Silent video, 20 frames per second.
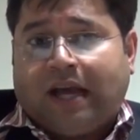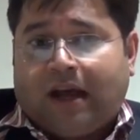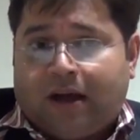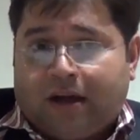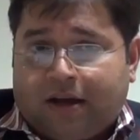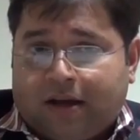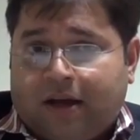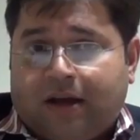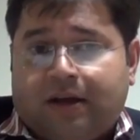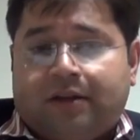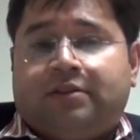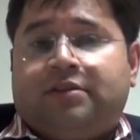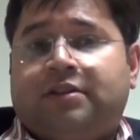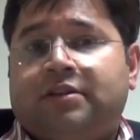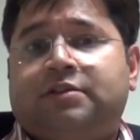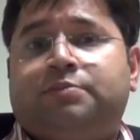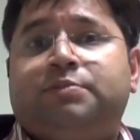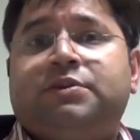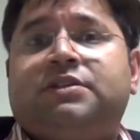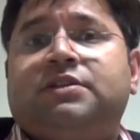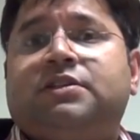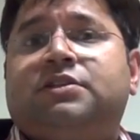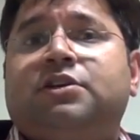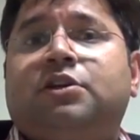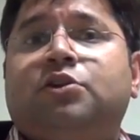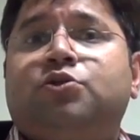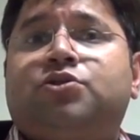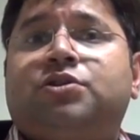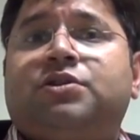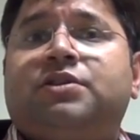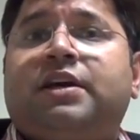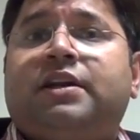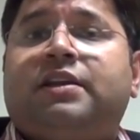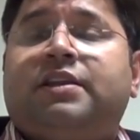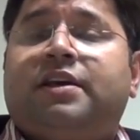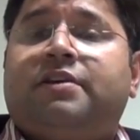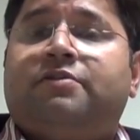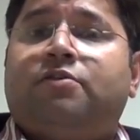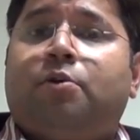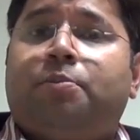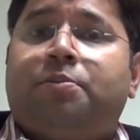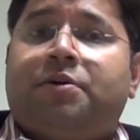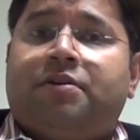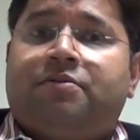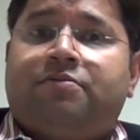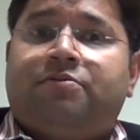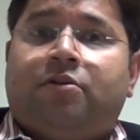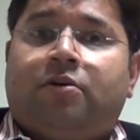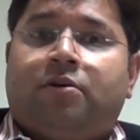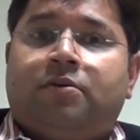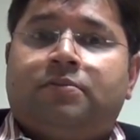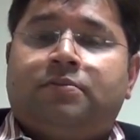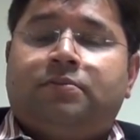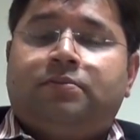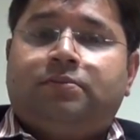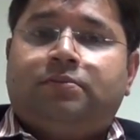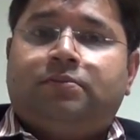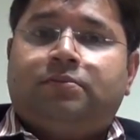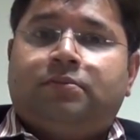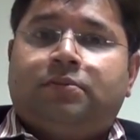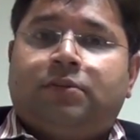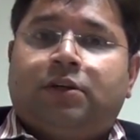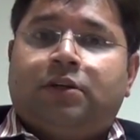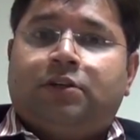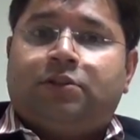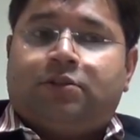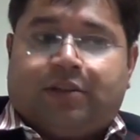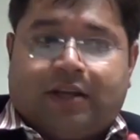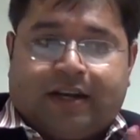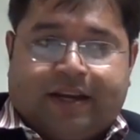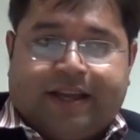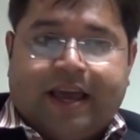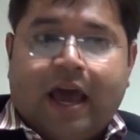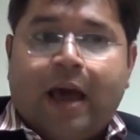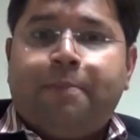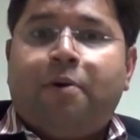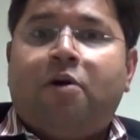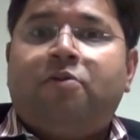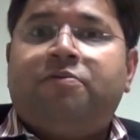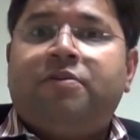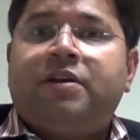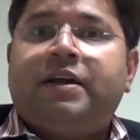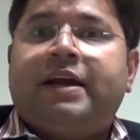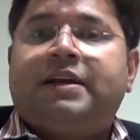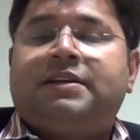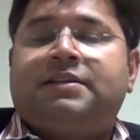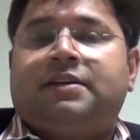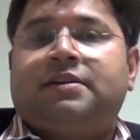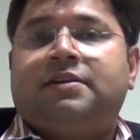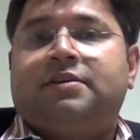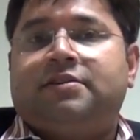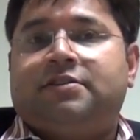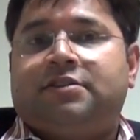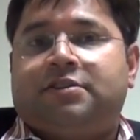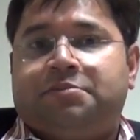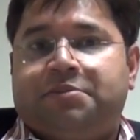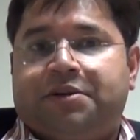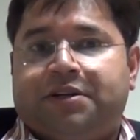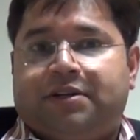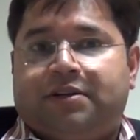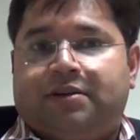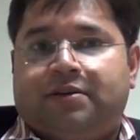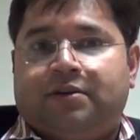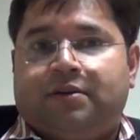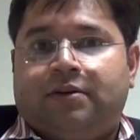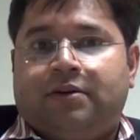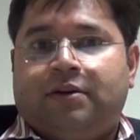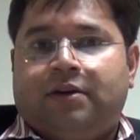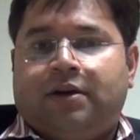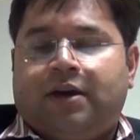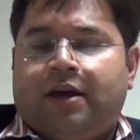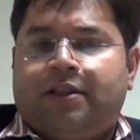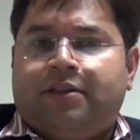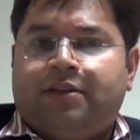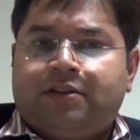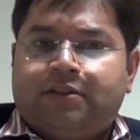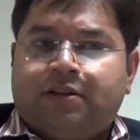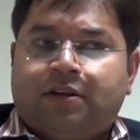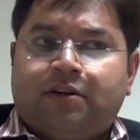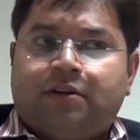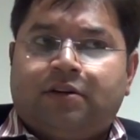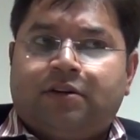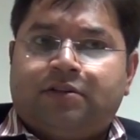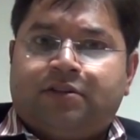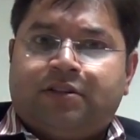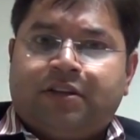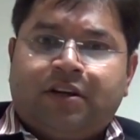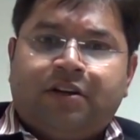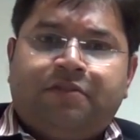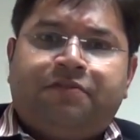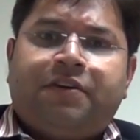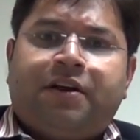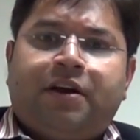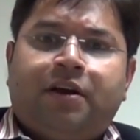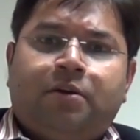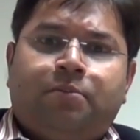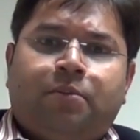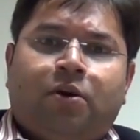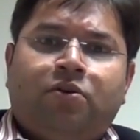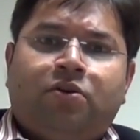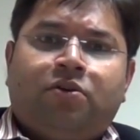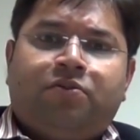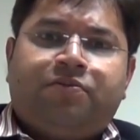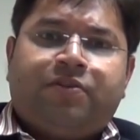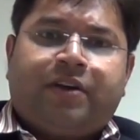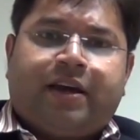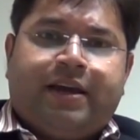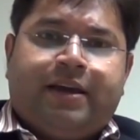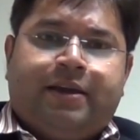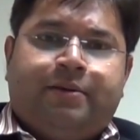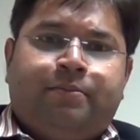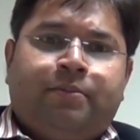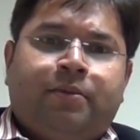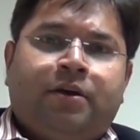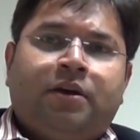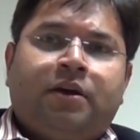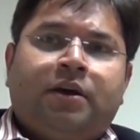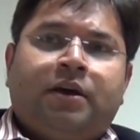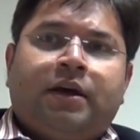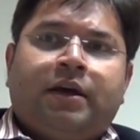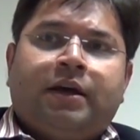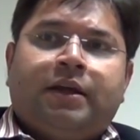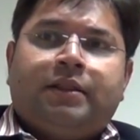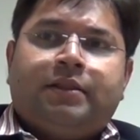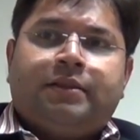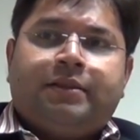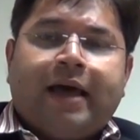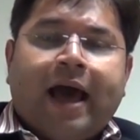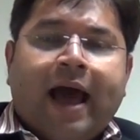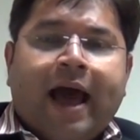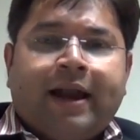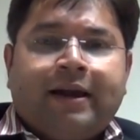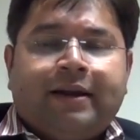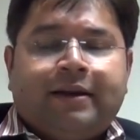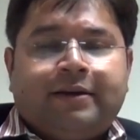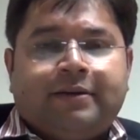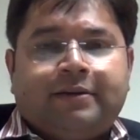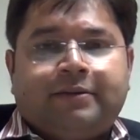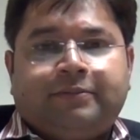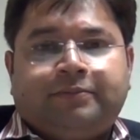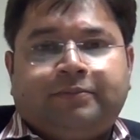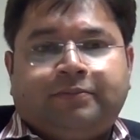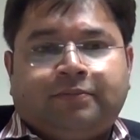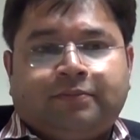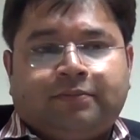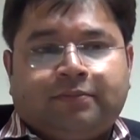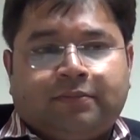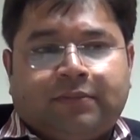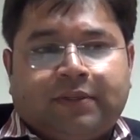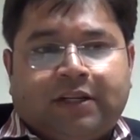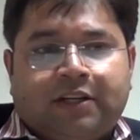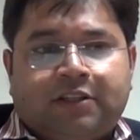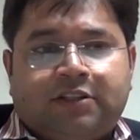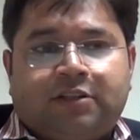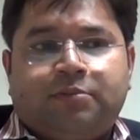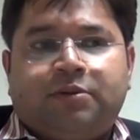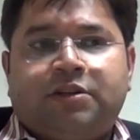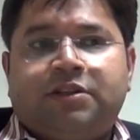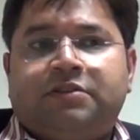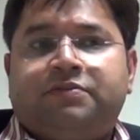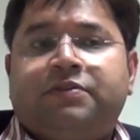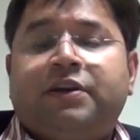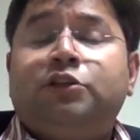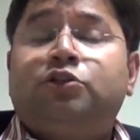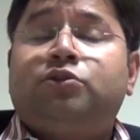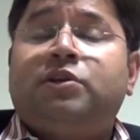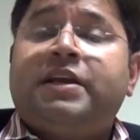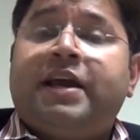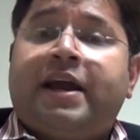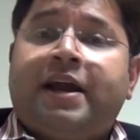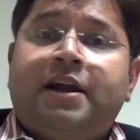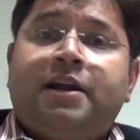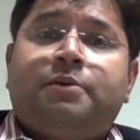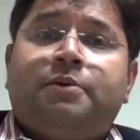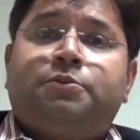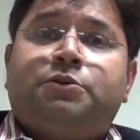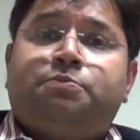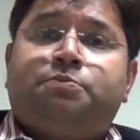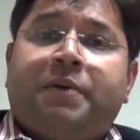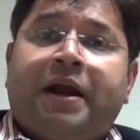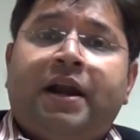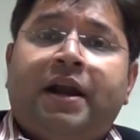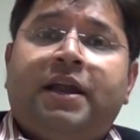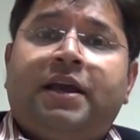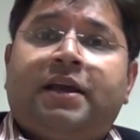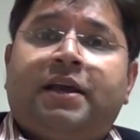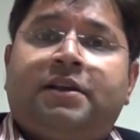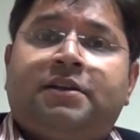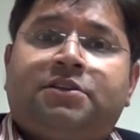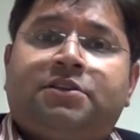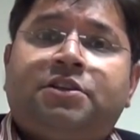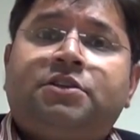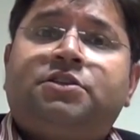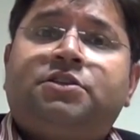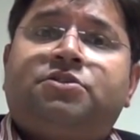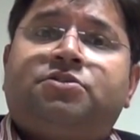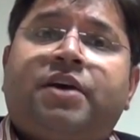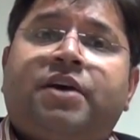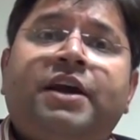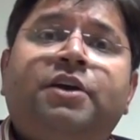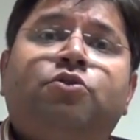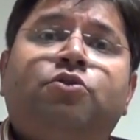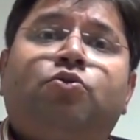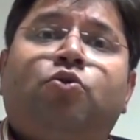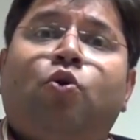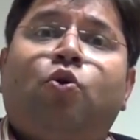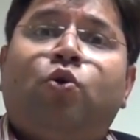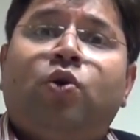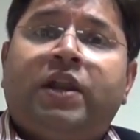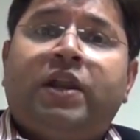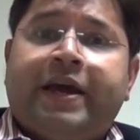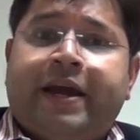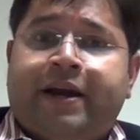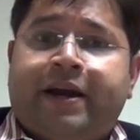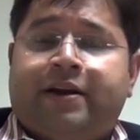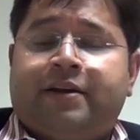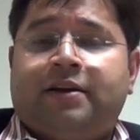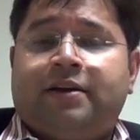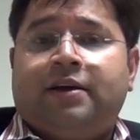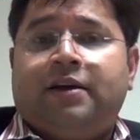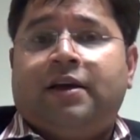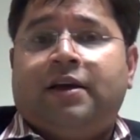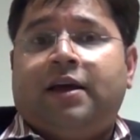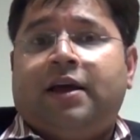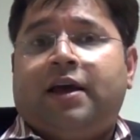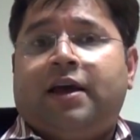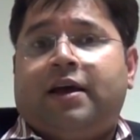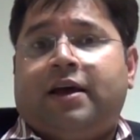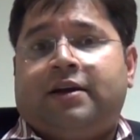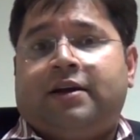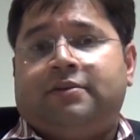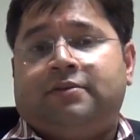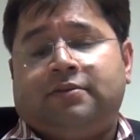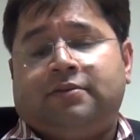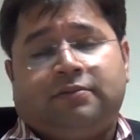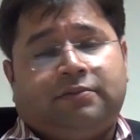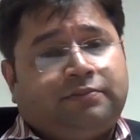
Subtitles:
this business solution that they have opted for. So that gap often gets underestimated, and there's a significant amount of time that customers eventually end up spending in just trying to collate and